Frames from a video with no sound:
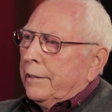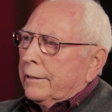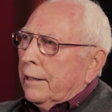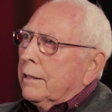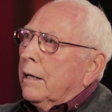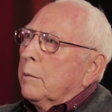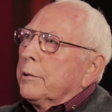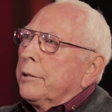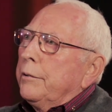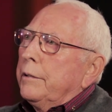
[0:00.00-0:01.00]
I got an
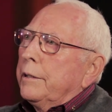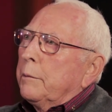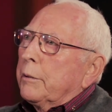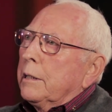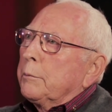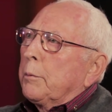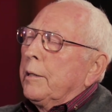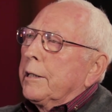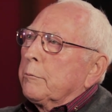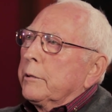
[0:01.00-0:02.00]
opportunity to become a
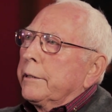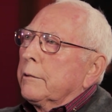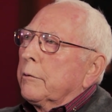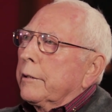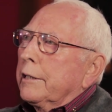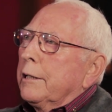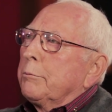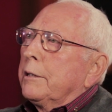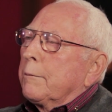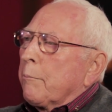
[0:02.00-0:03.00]
plant breeder with a
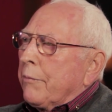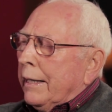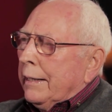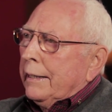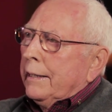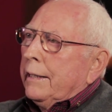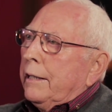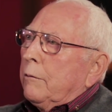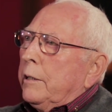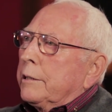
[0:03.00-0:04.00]
company
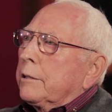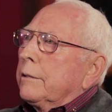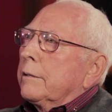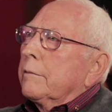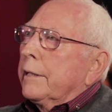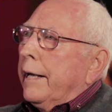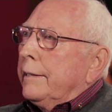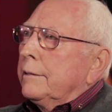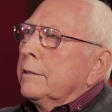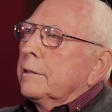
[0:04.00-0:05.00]
in western
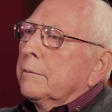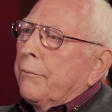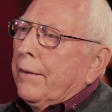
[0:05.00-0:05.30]
Kansas.